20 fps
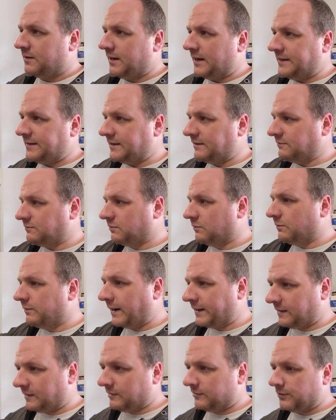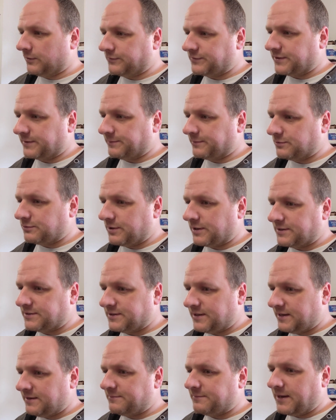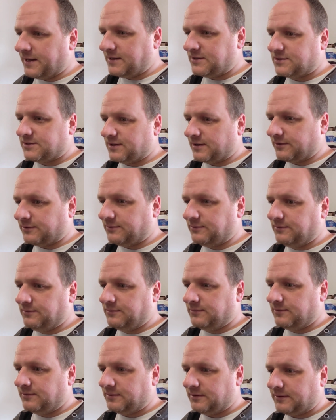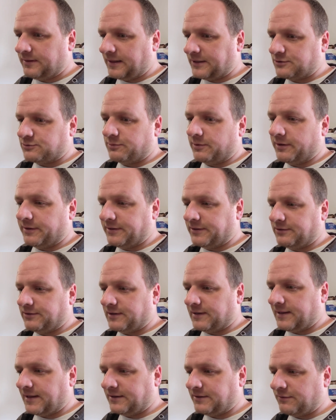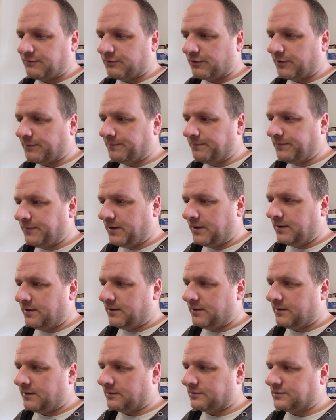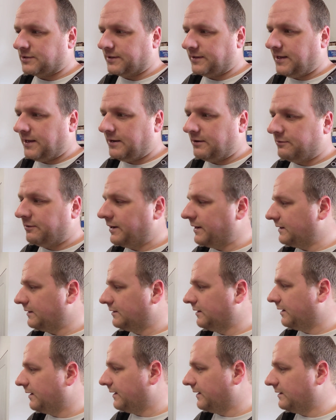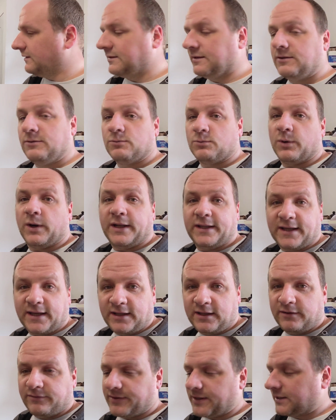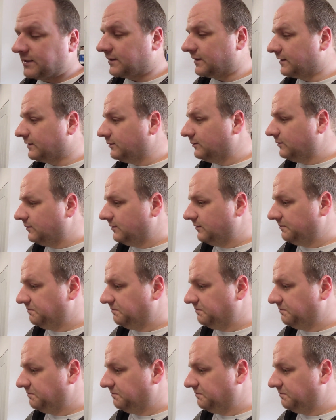and it rattled off some address in Maidstone. That's where I need to collect it from. And I was like, yeah, great. I didn't write any of that down.